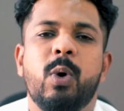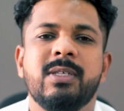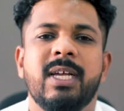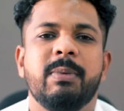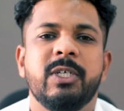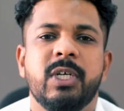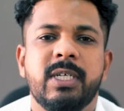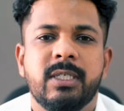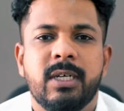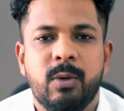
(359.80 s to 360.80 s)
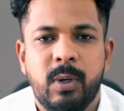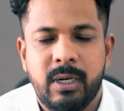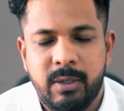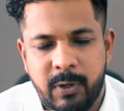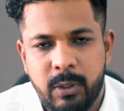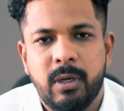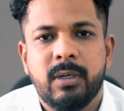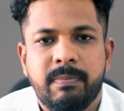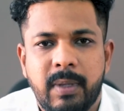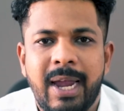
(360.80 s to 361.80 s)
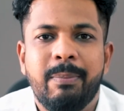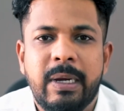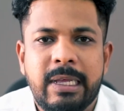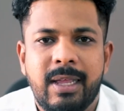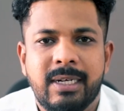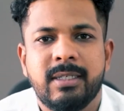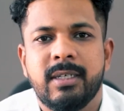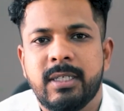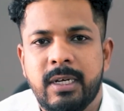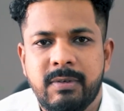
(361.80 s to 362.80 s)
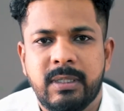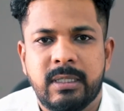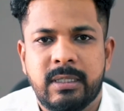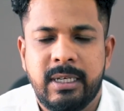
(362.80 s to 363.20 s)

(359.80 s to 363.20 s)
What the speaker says: once that patient is converted for your IPD, that is a services.